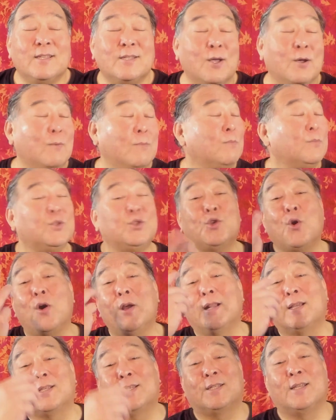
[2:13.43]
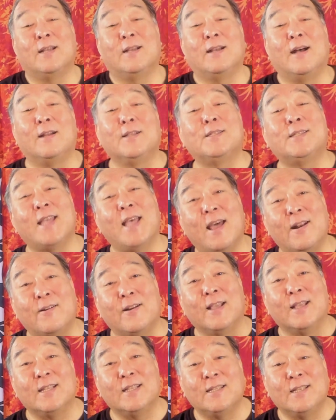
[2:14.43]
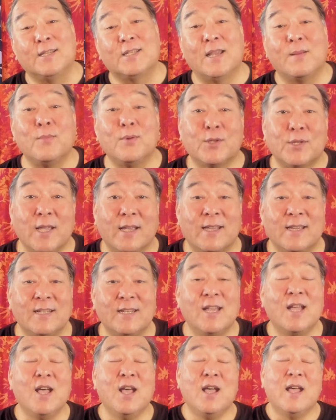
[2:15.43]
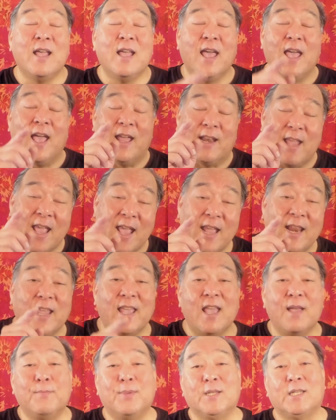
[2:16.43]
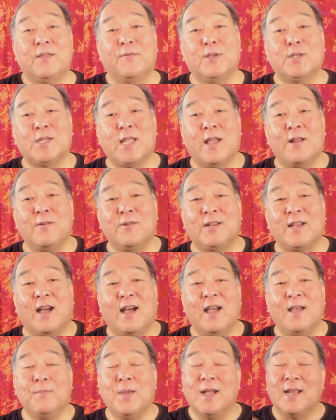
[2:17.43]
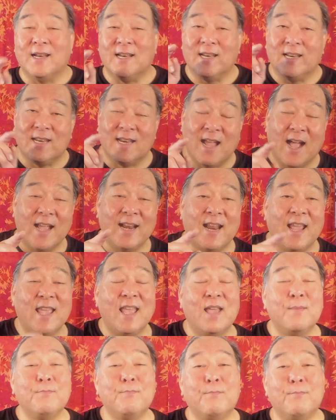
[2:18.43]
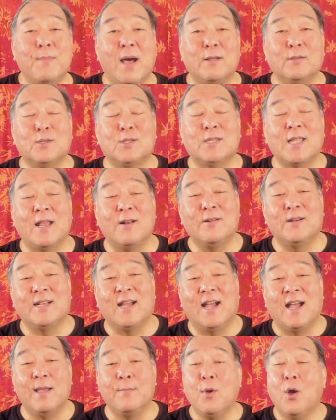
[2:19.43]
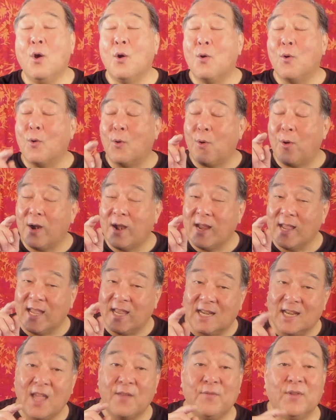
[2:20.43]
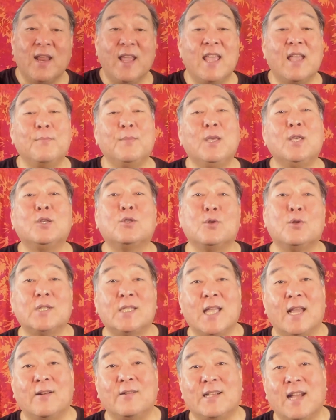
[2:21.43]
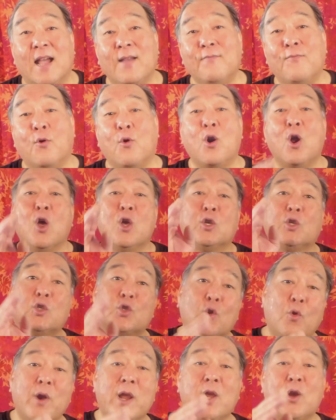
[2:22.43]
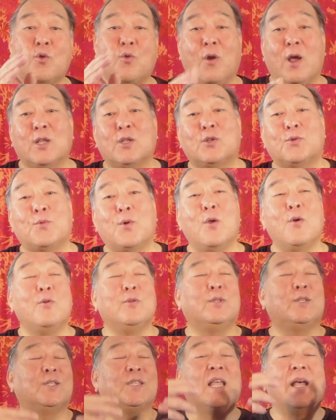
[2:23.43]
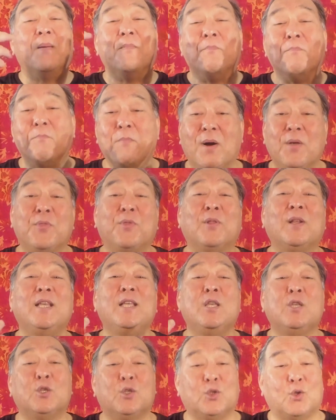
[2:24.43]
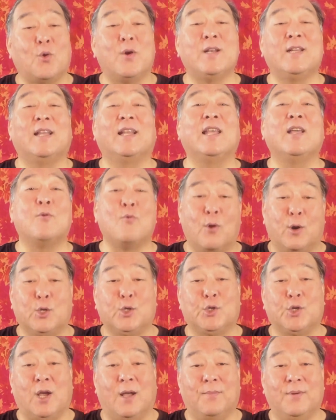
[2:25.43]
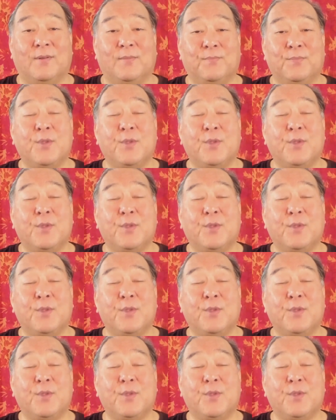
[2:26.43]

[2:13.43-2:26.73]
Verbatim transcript: So join us on Saturday, December 2nd, 8 a.m. Pacific Standard Time, 9 a.m. Mountain Standard Time, or 11 a.m. Eastern Standard Time for Story Crossroads monthly storytelling workshop.